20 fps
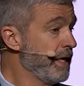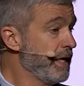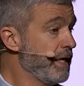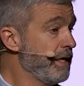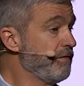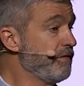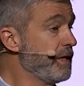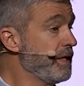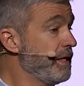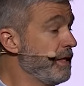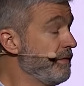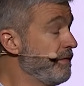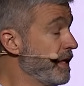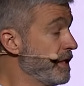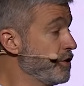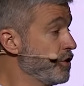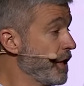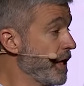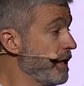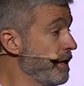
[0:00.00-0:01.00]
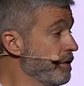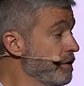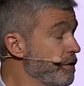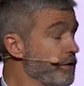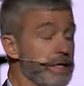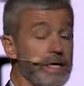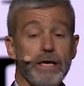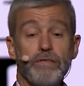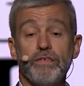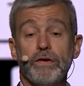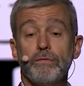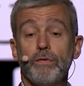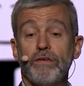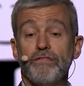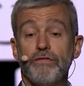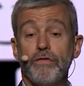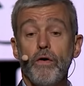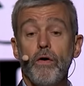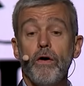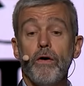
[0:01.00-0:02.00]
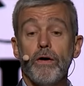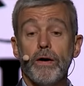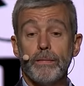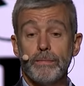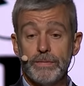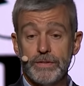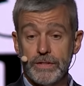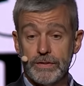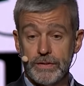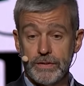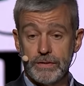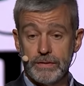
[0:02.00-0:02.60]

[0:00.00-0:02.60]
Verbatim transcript: even evangelical, even reformed,